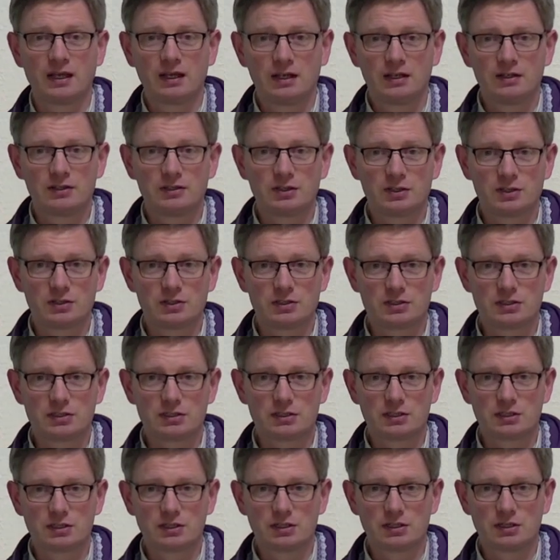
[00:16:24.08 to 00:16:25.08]
does,
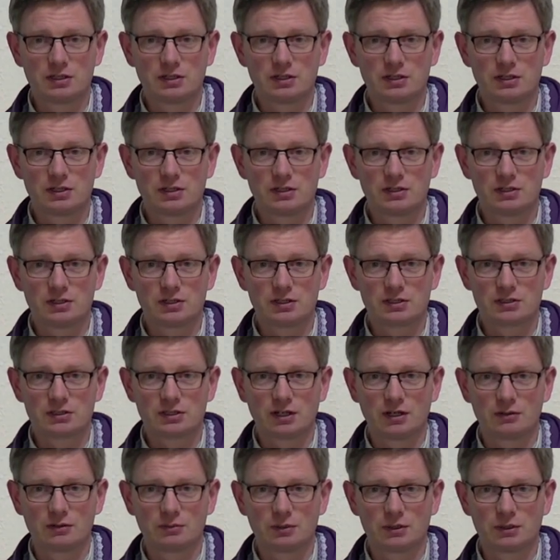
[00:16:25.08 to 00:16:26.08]
does
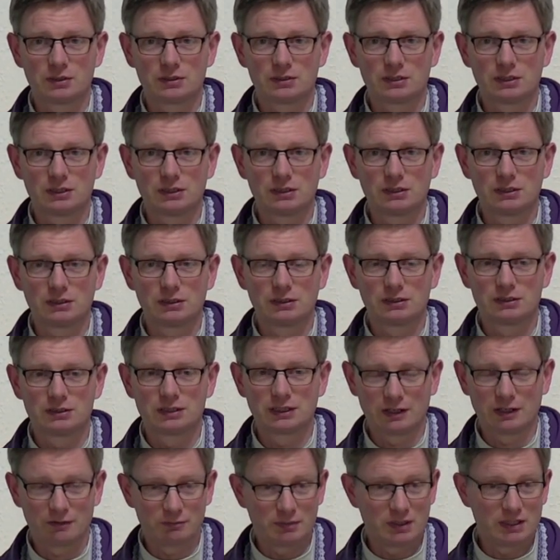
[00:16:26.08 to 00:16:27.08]
God want to, to
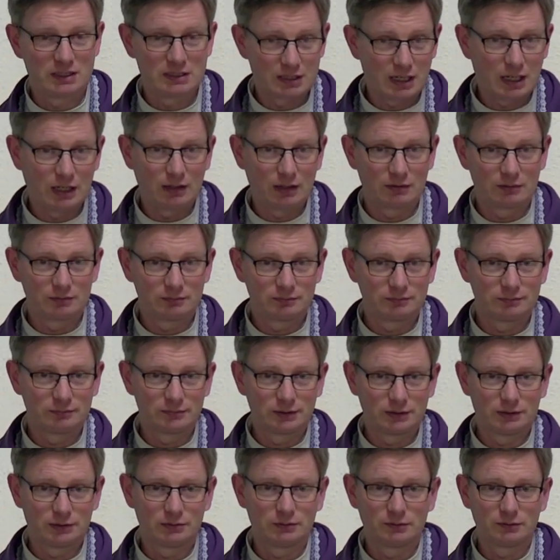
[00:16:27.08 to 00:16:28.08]
give me today, you
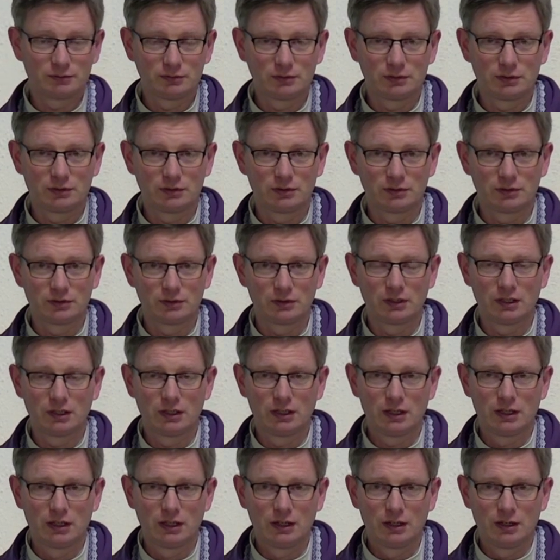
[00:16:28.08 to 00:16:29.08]
know, or
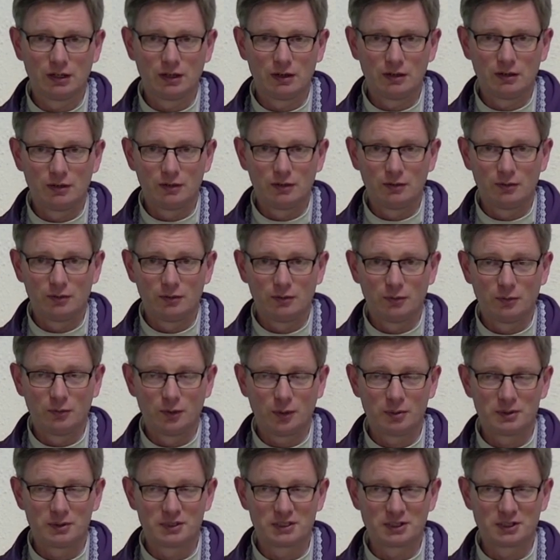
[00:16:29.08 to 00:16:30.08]
what
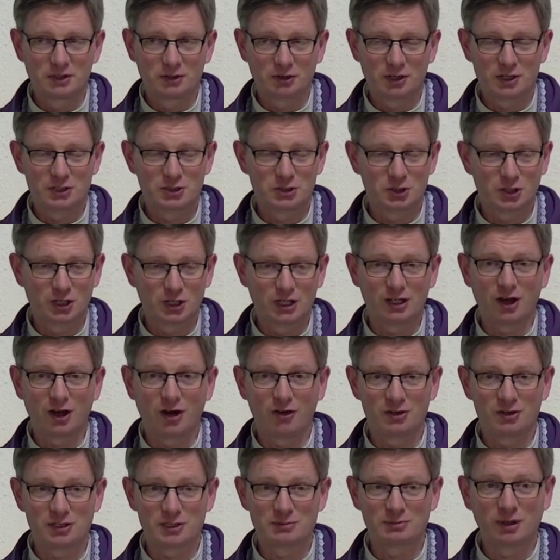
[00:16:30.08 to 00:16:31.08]
particular grace should I
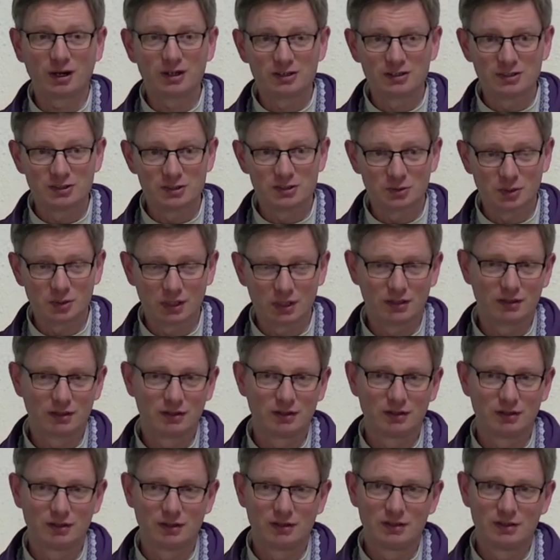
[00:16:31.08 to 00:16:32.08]
correspond with
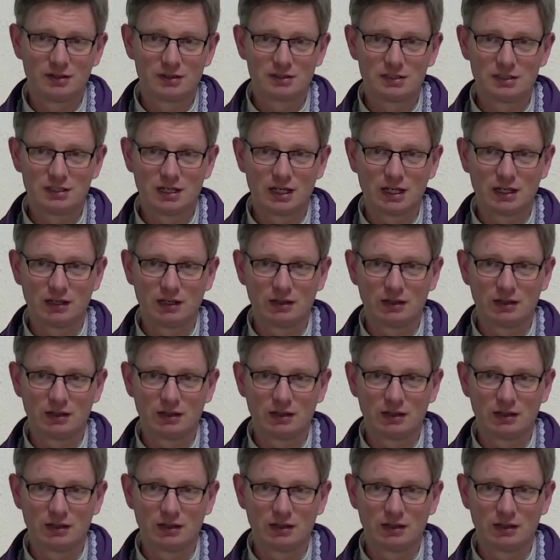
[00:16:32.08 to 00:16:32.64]
today?